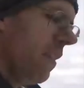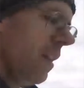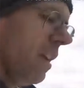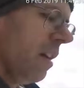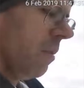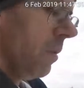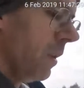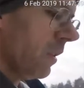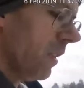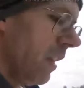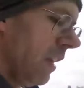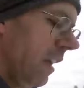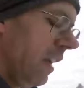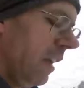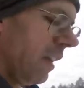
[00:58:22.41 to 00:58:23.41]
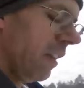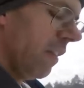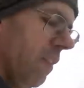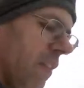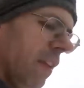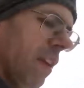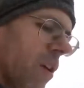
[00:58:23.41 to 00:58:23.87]
idea was like
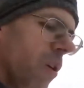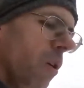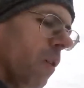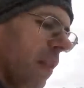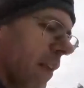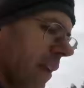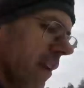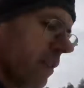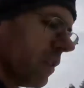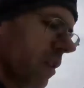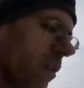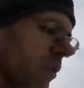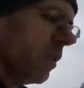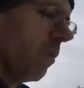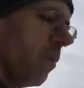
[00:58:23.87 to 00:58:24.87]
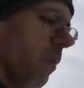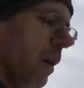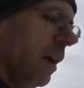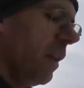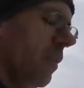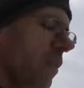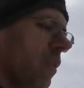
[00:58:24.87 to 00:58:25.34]
they hold like exclusive
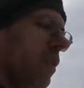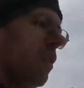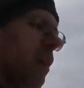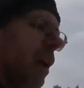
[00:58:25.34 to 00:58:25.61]
right